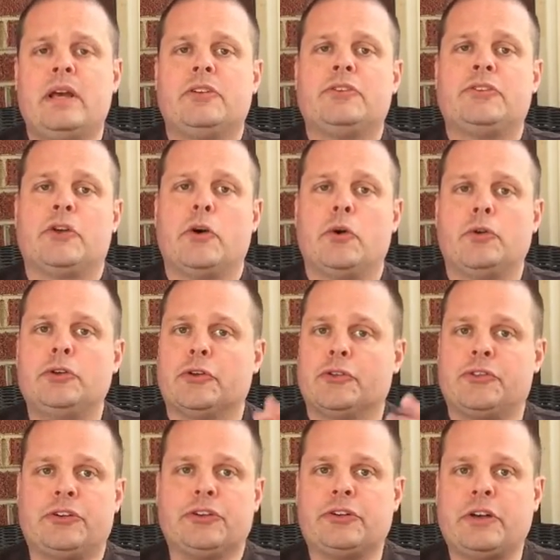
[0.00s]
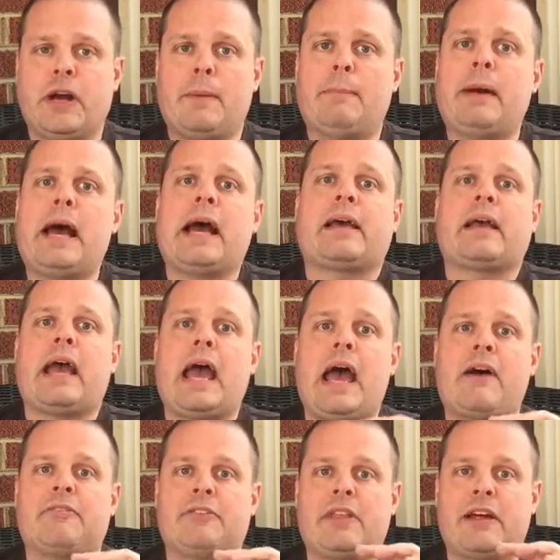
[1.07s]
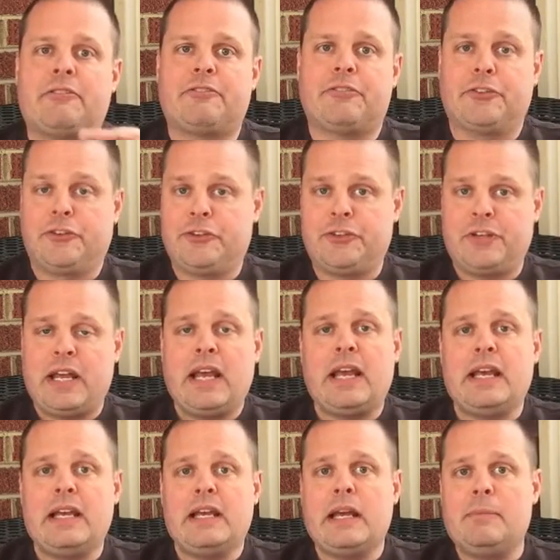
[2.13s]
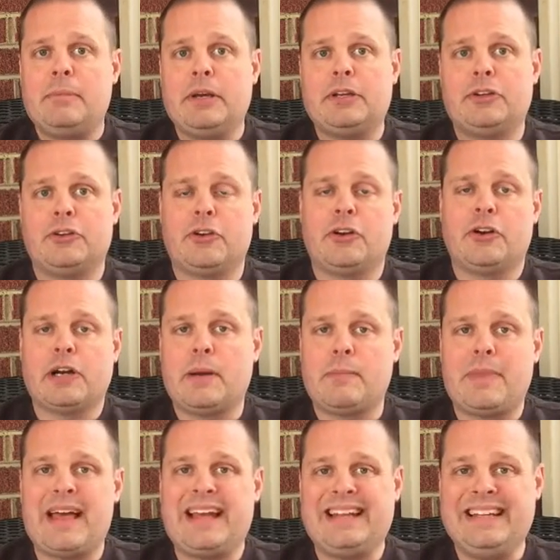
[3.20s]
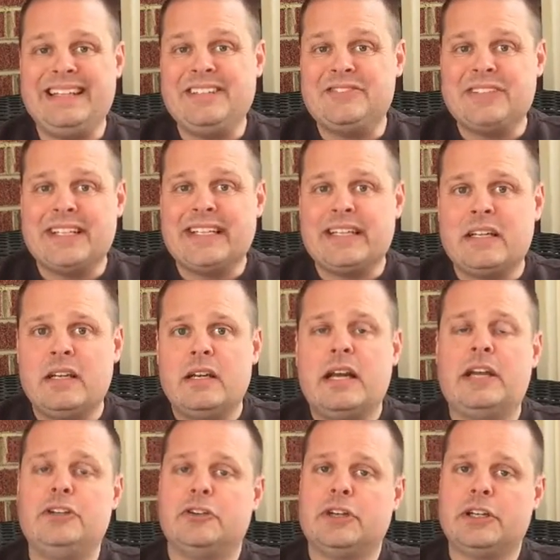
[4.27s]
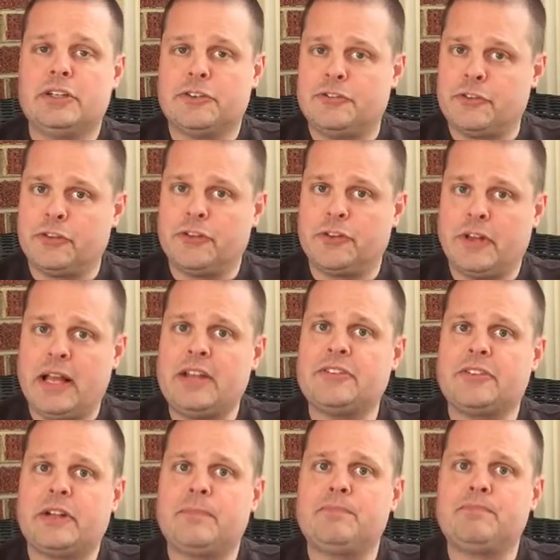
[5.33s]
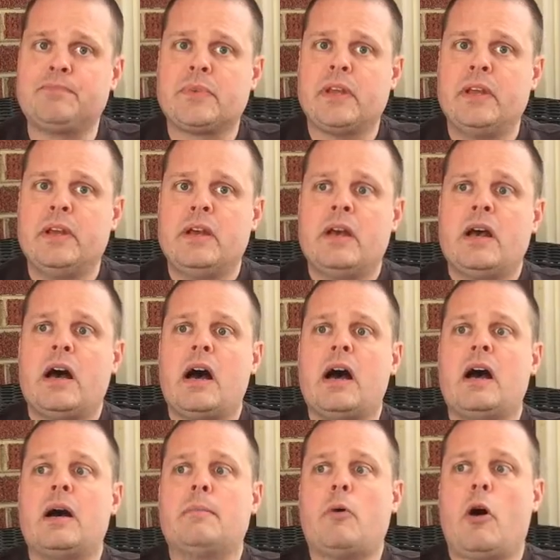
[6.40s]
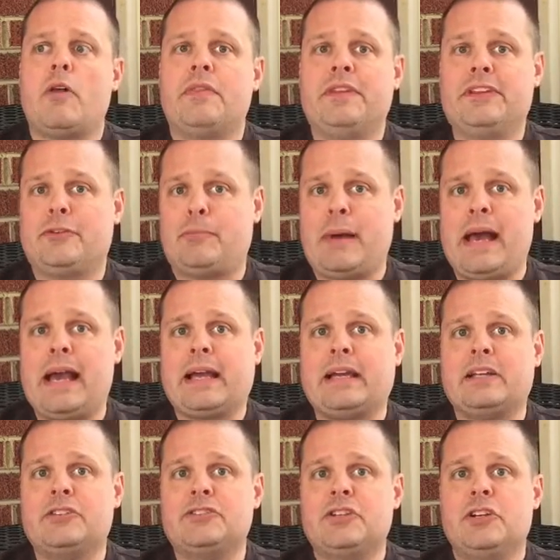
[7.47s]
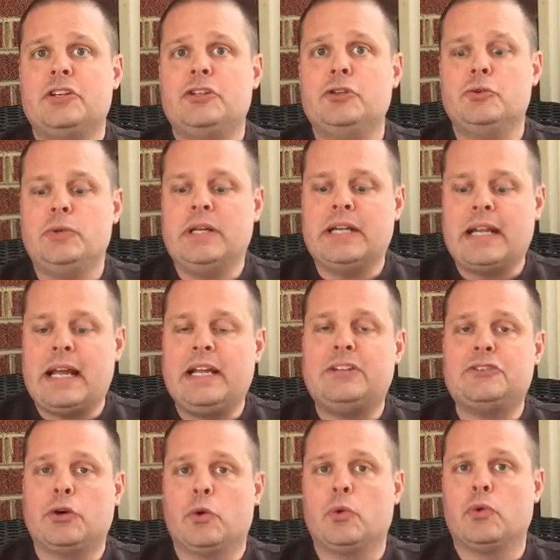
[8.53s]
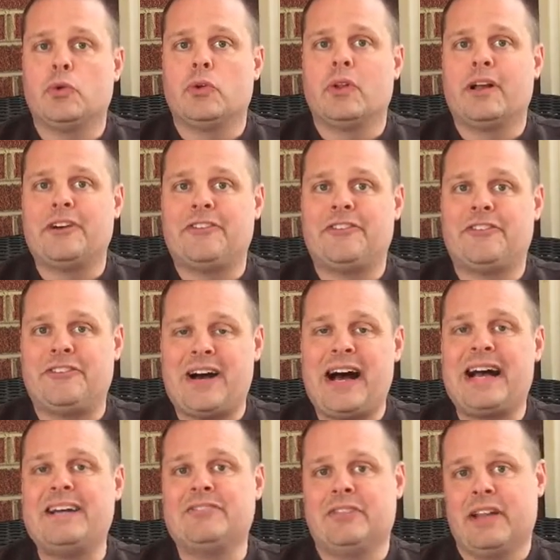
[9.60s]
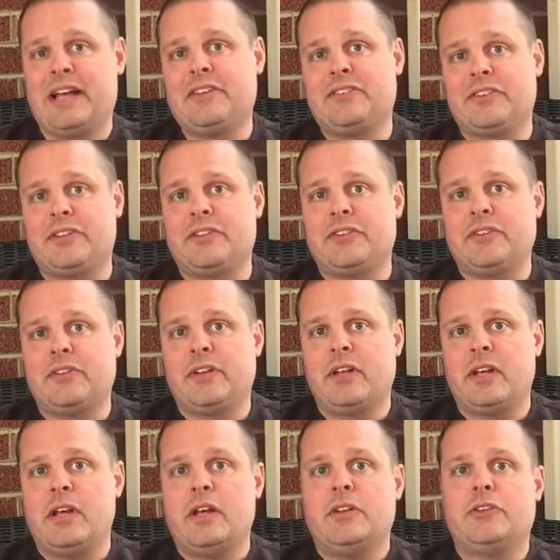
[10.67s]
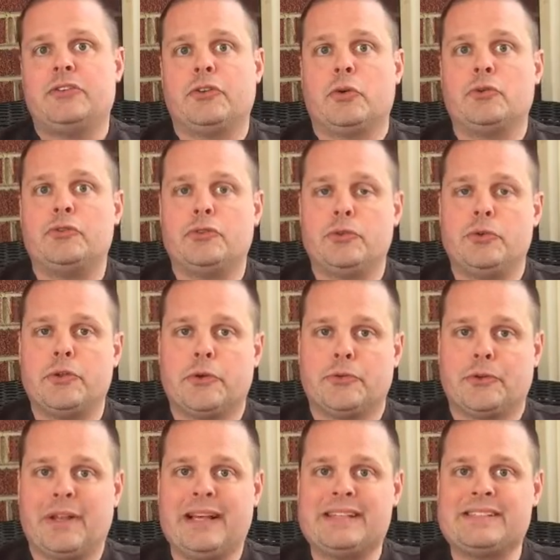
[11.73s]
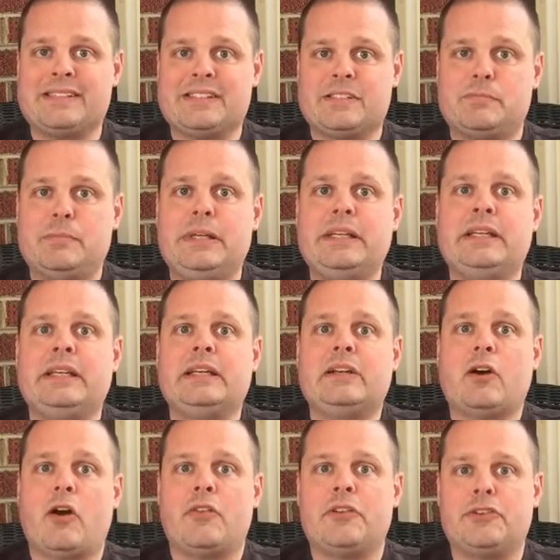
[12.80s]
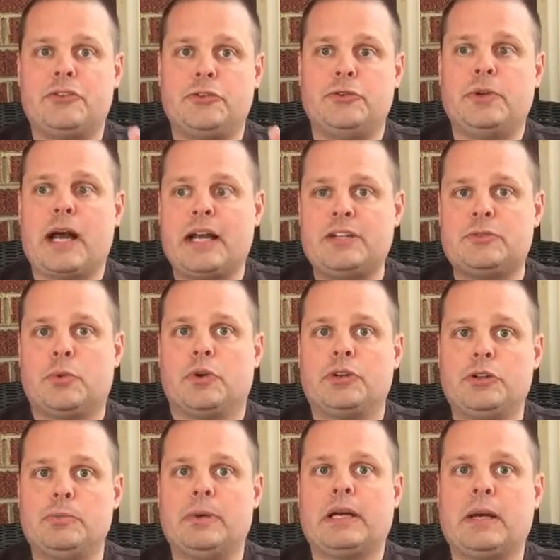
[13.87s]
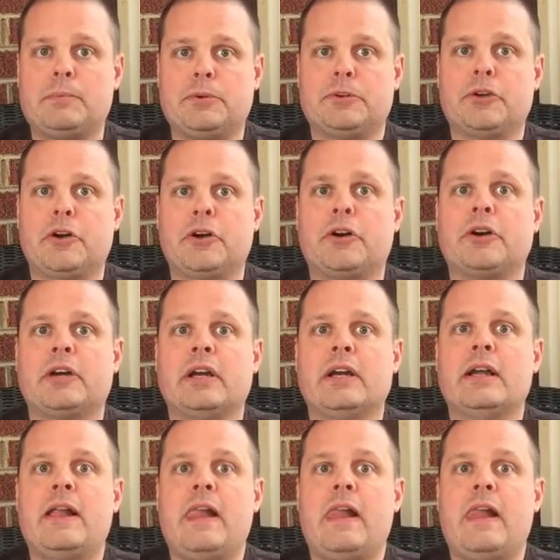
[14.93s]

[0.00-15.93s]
So you'll still come back after that first day and pick your dog up that evening, and you'll get your first lesson. On this package, you get a total of 5 lessons. So 2 of those lessons being on the 2 nights where you pick up your dog,